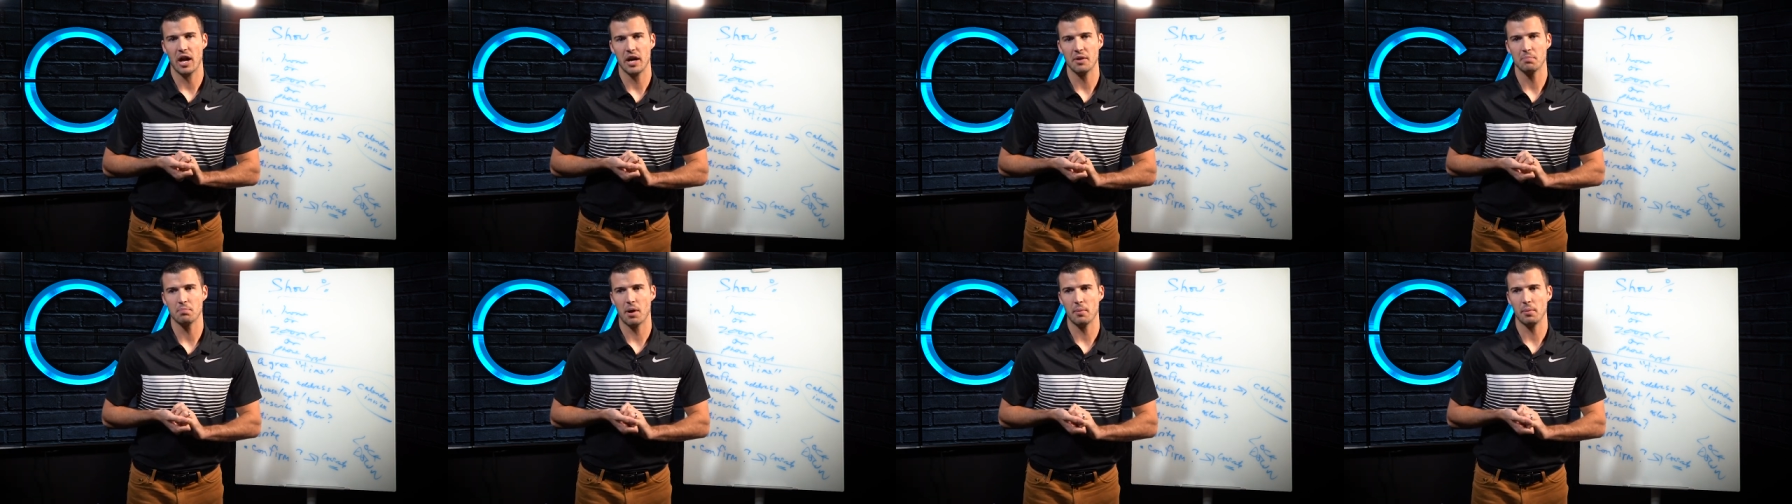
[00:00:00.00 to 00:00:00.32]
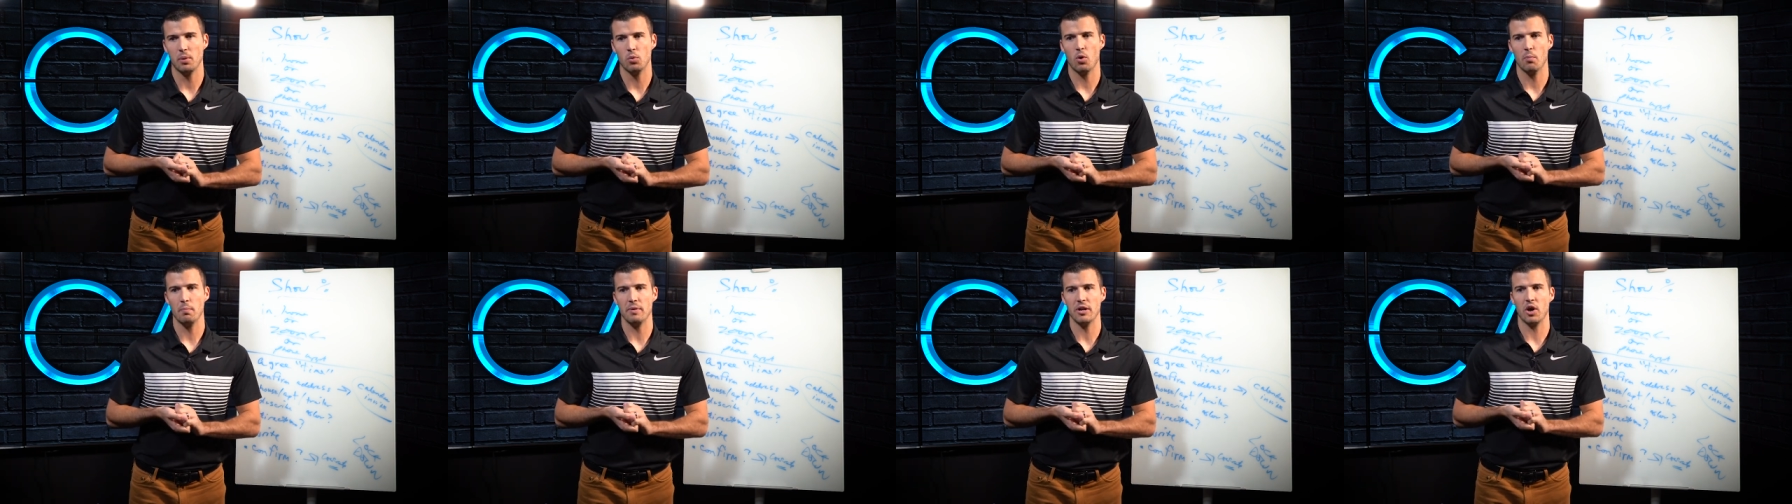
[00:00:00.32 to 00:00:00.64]
I
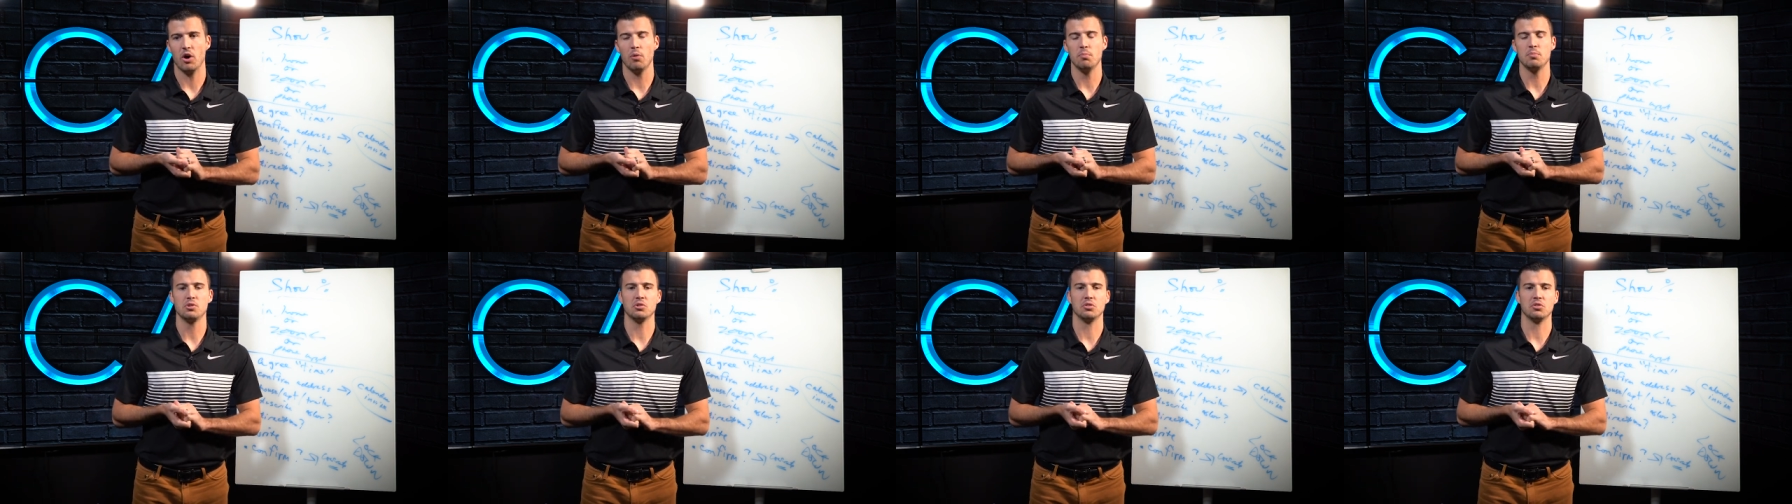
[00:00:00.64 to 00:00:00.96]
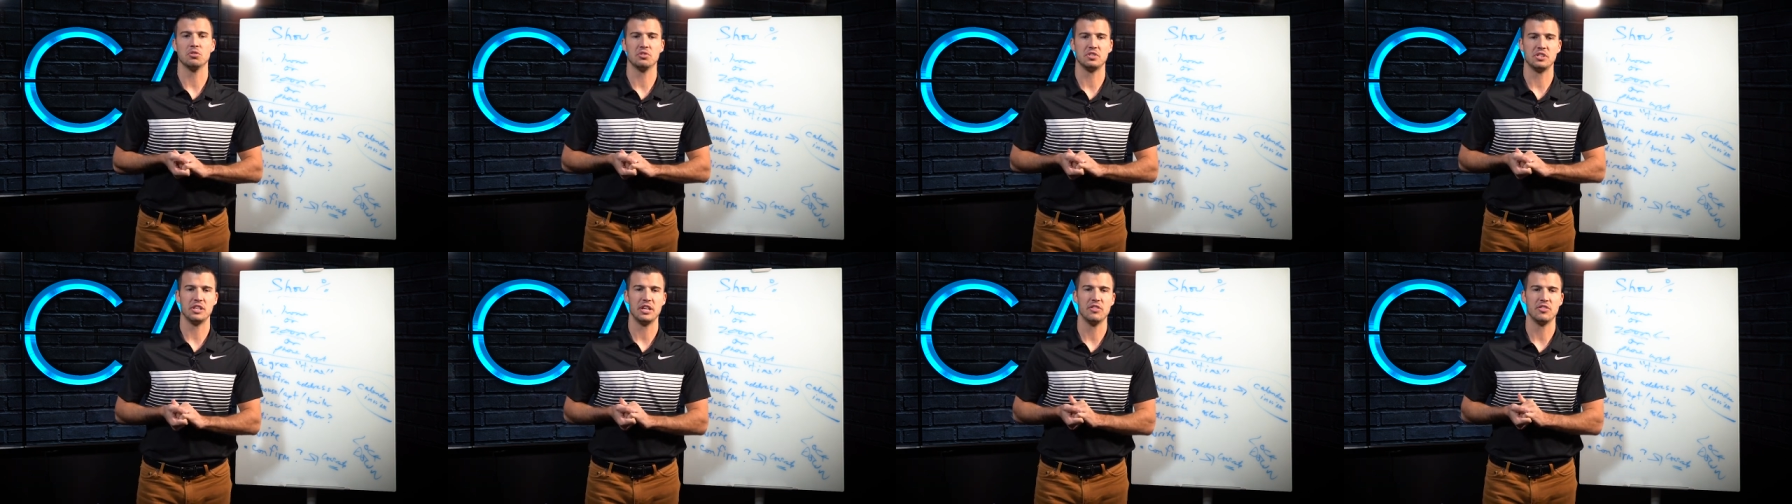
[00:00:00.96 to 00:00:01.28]
probably won't be home
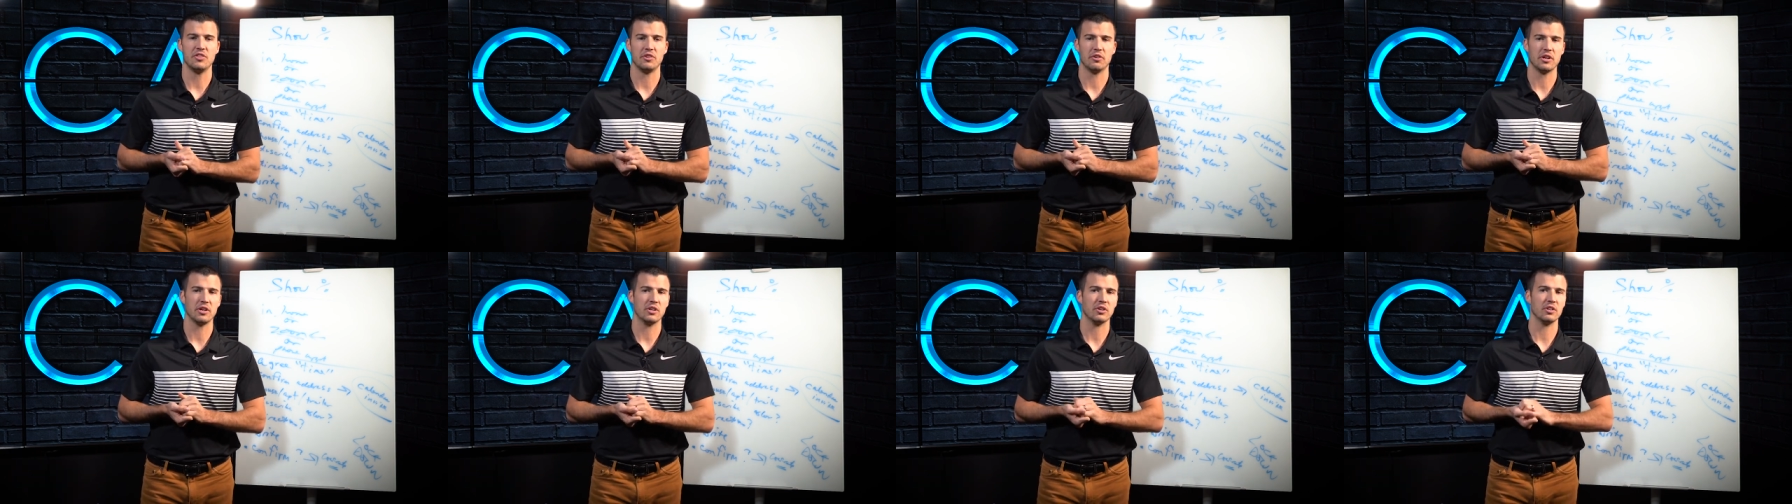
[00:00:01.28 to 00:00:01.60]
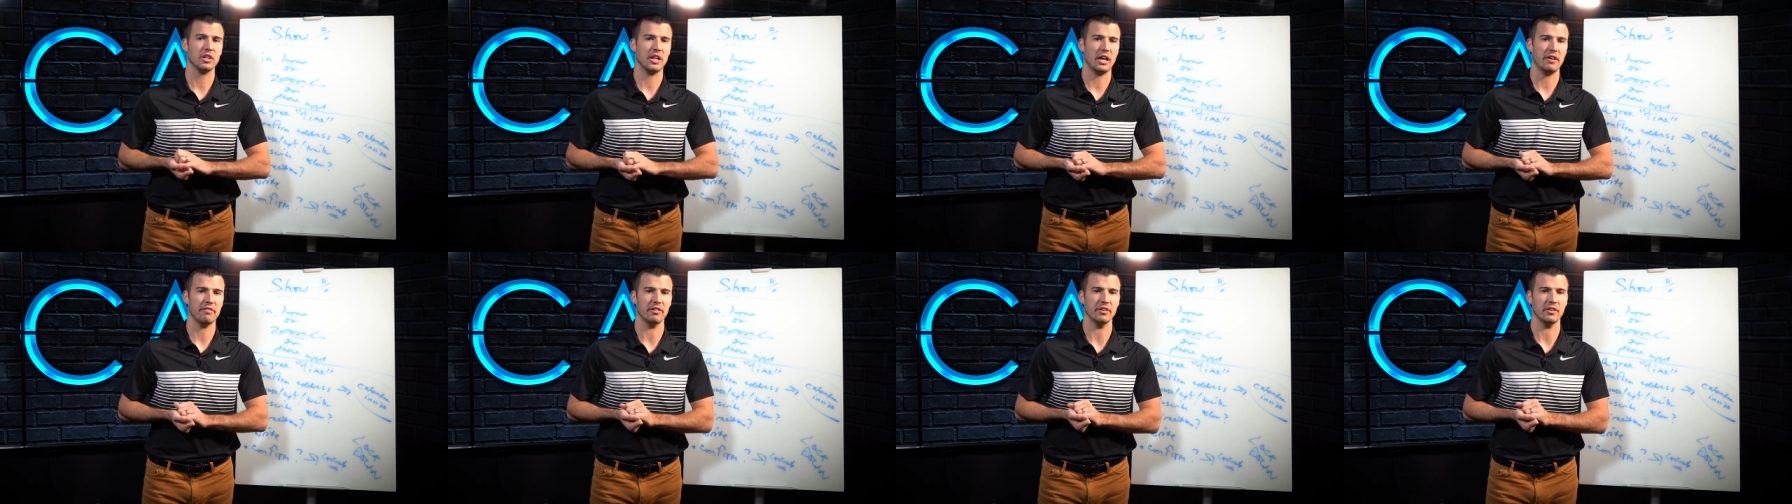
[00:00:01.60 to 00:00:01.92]
till 10:30 or
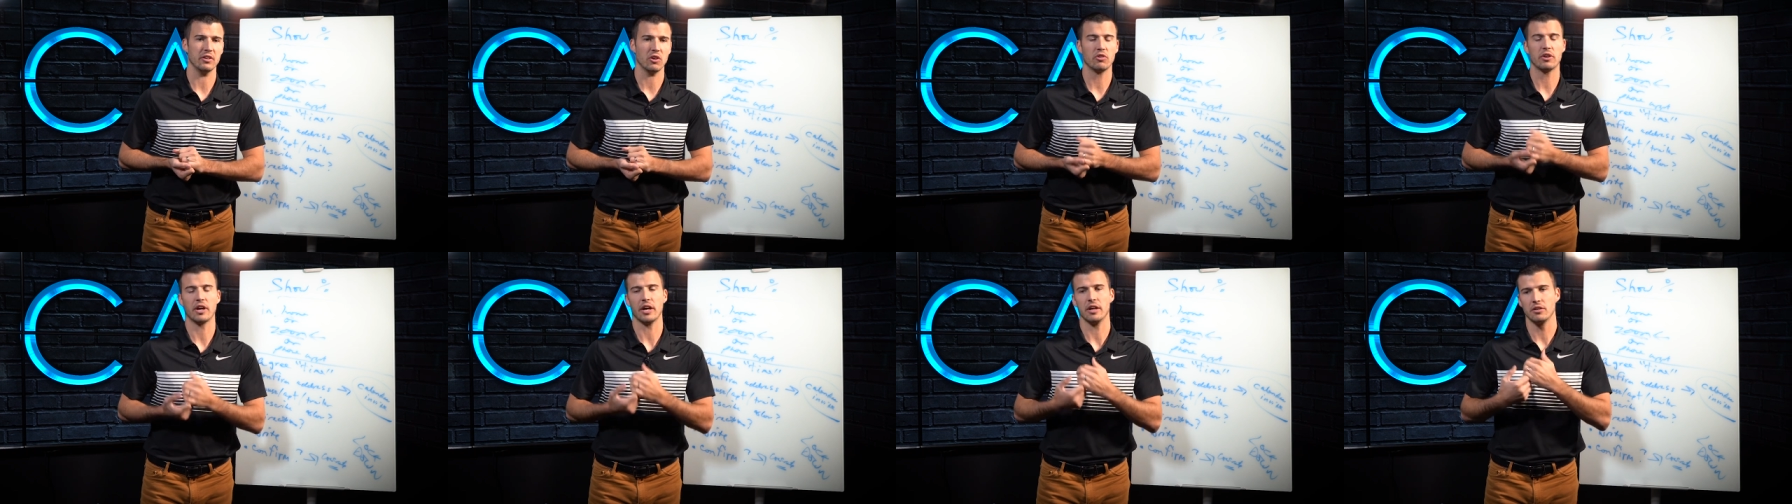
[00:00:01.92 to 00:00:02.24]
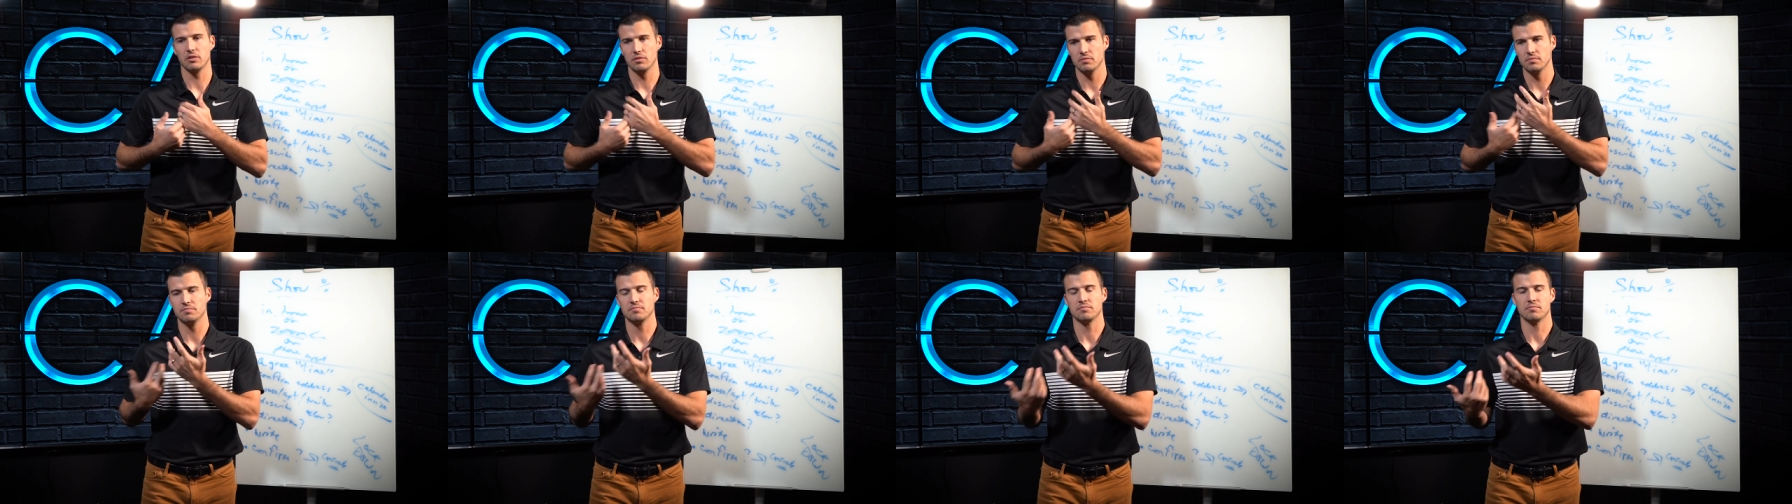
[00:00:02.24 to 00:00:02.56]
11. Okay.